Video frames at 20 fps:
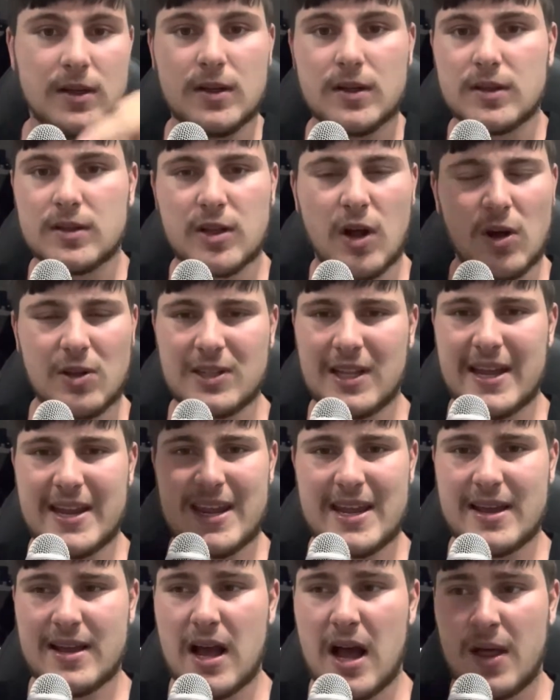not
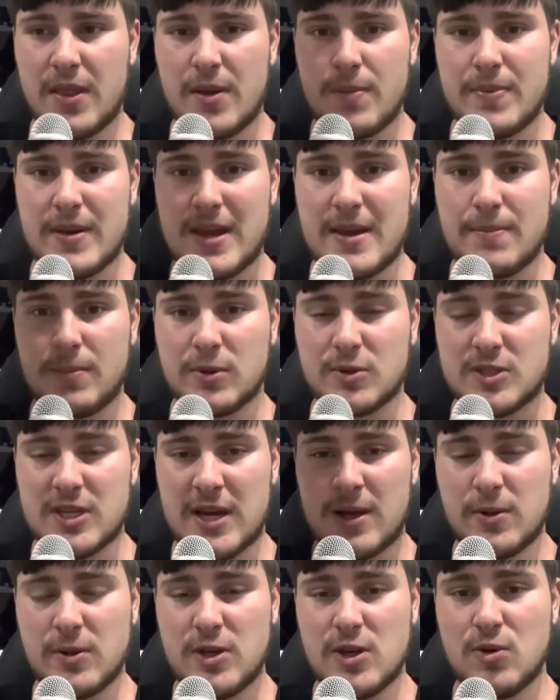letting other people
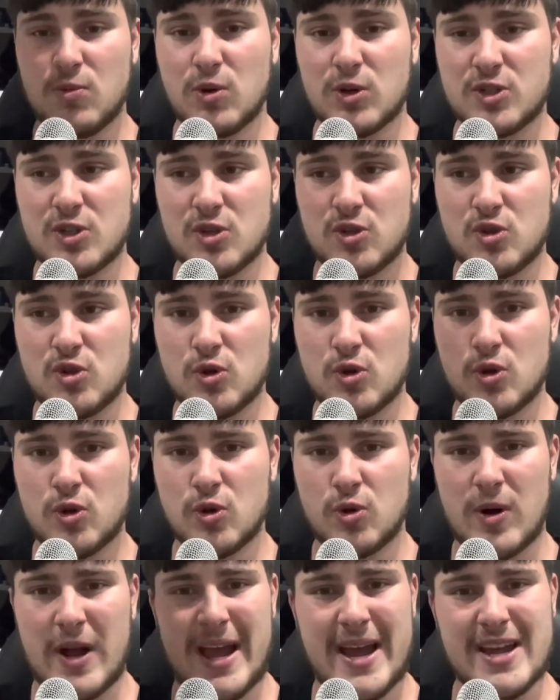tell you what to
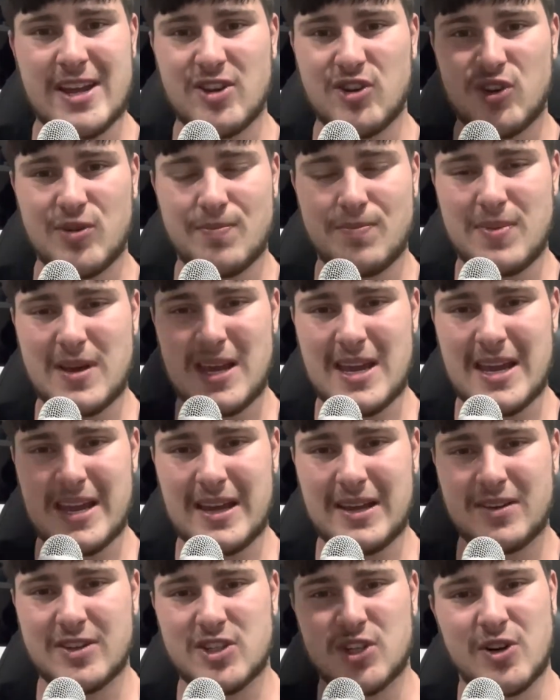do or how you should
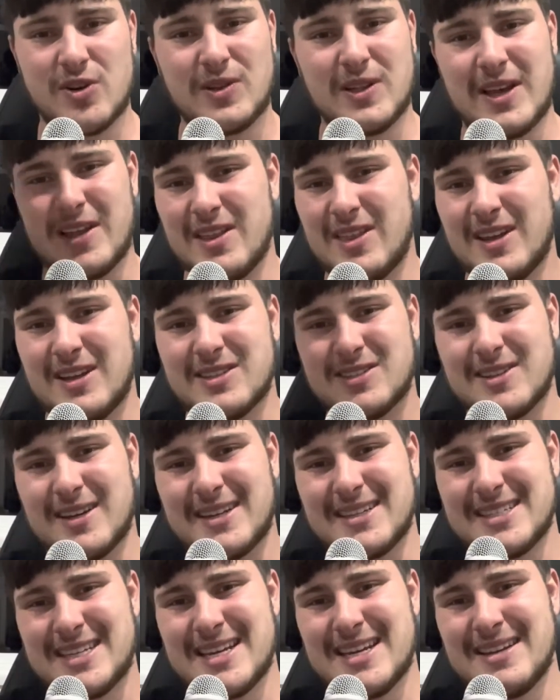be. Don't let things
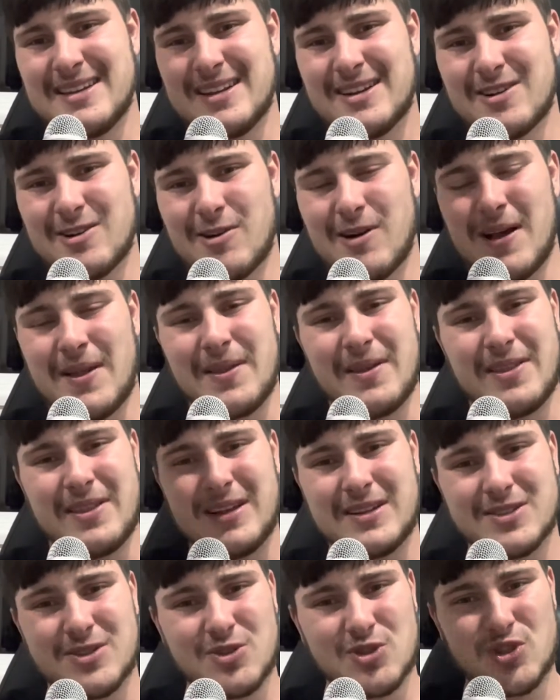like Tinder or other
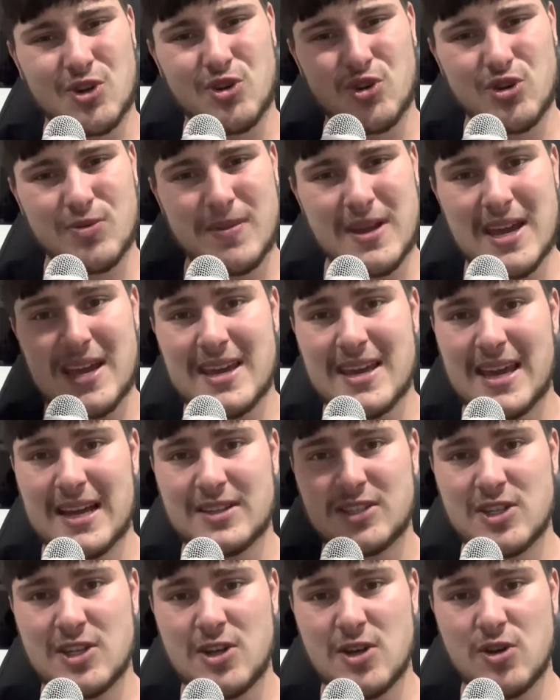things on social media
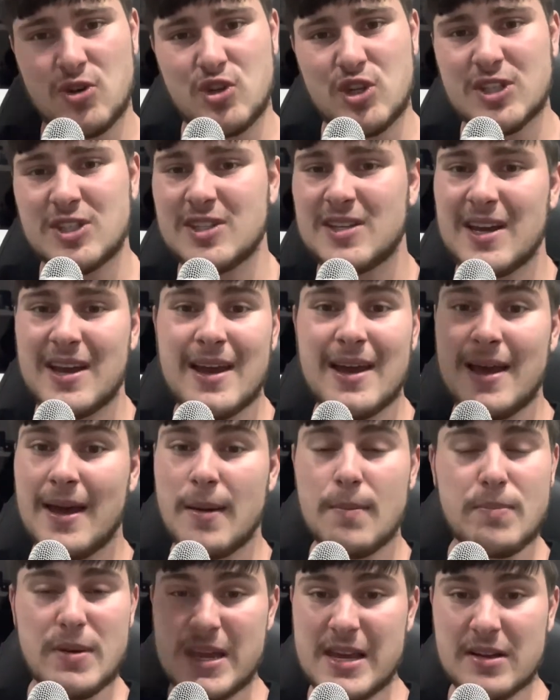get to you. Just
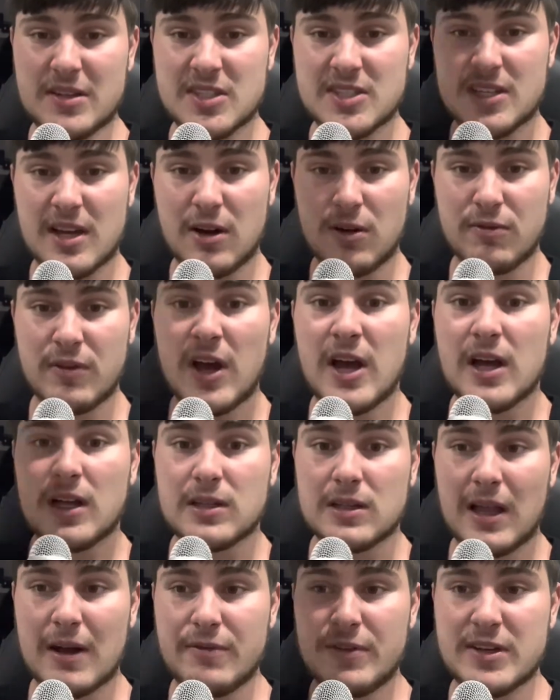be yourself,
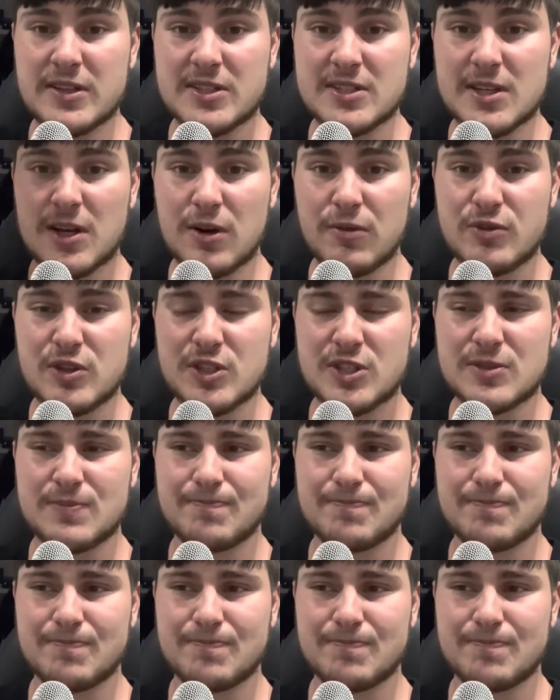love yourself, just